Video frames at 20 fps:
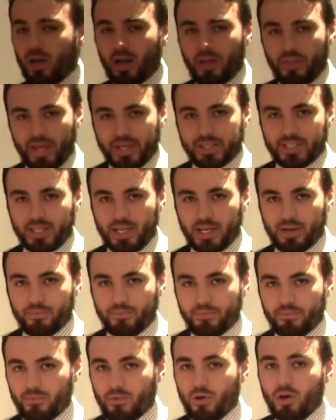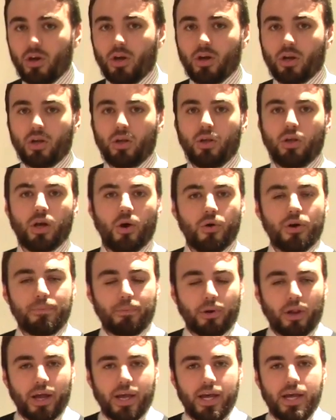And that's it. Go and
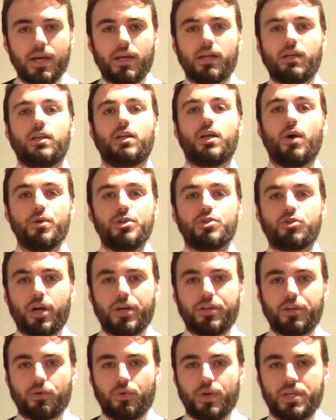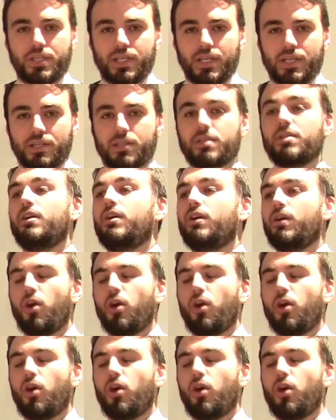apply it, go and try the quizzes,